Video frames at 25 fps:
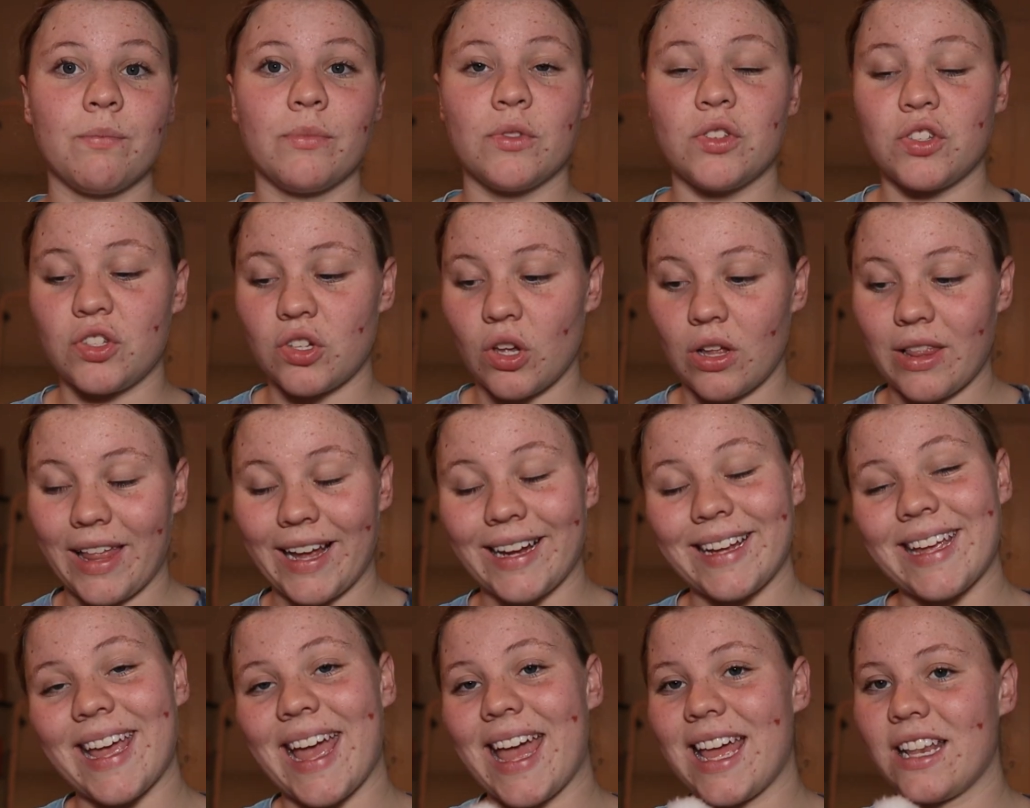So
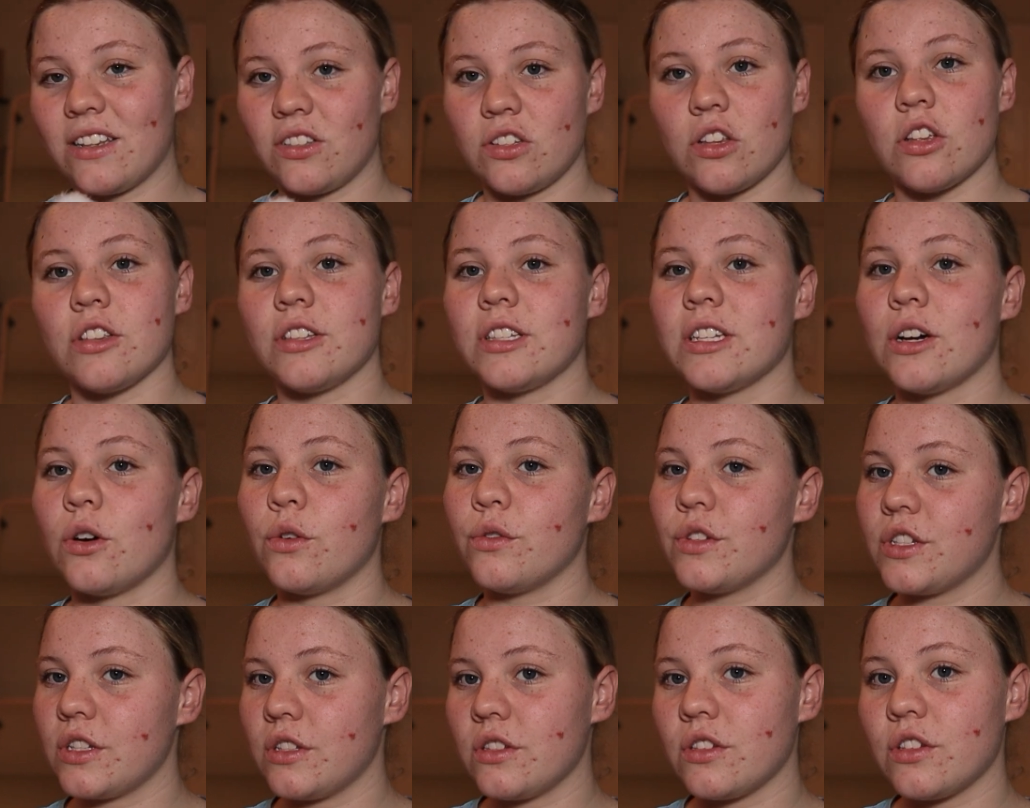like cancer
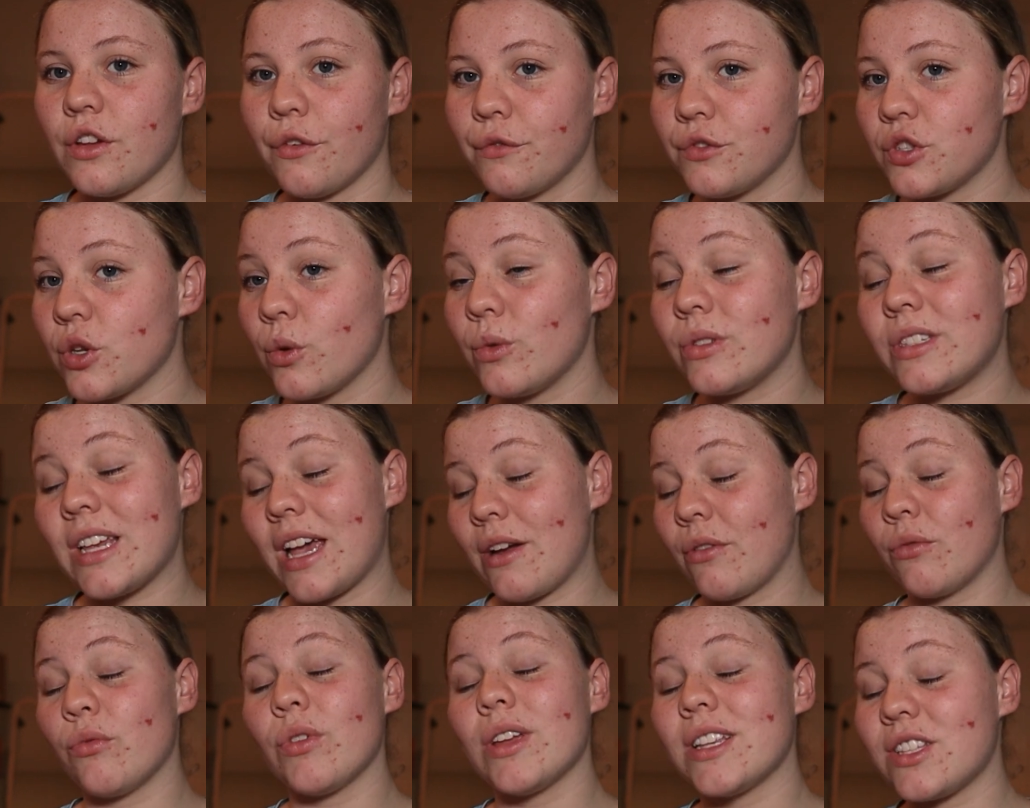cells and stuff. So
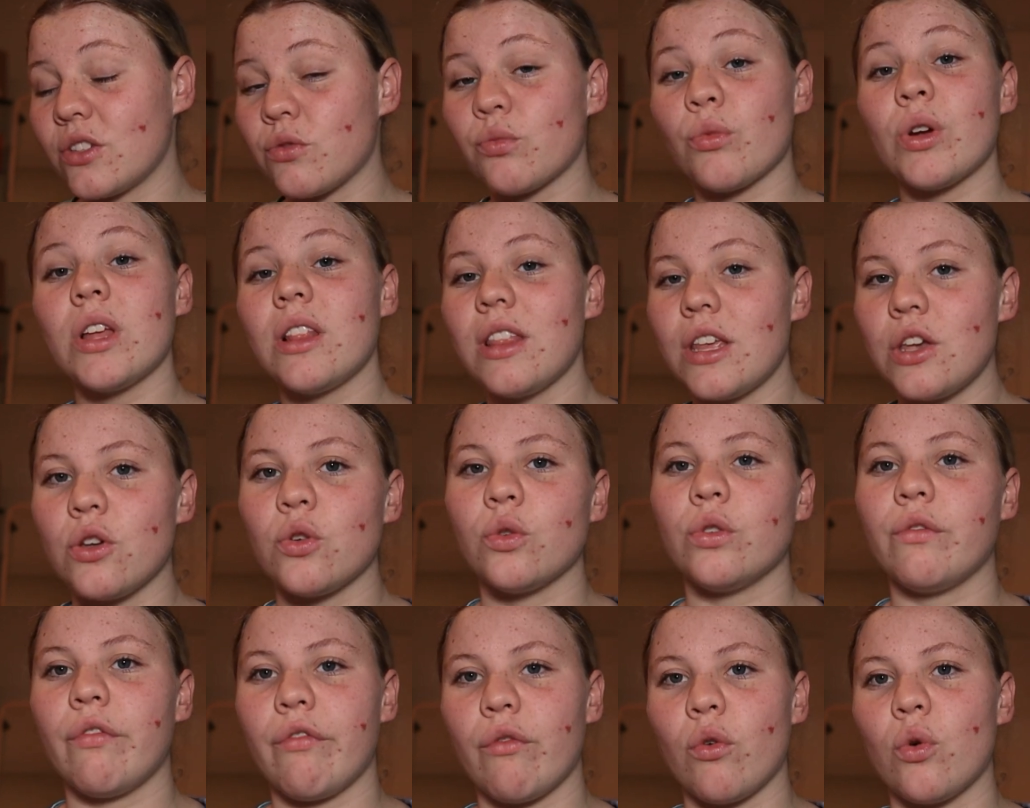it's really
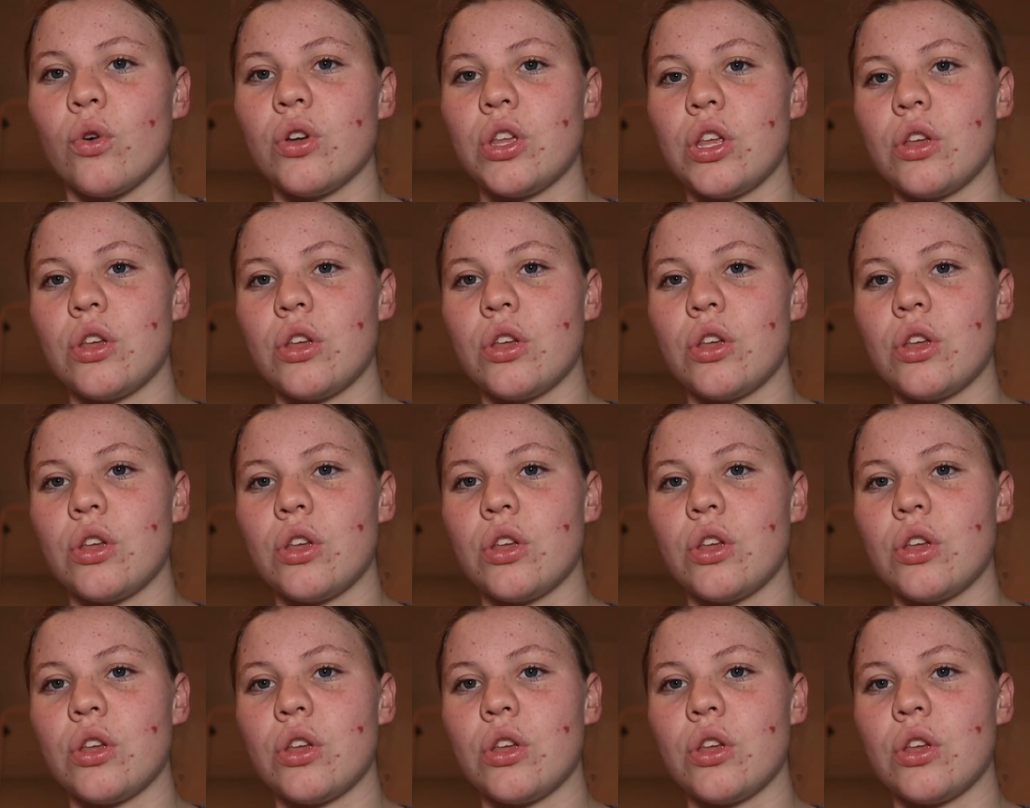good for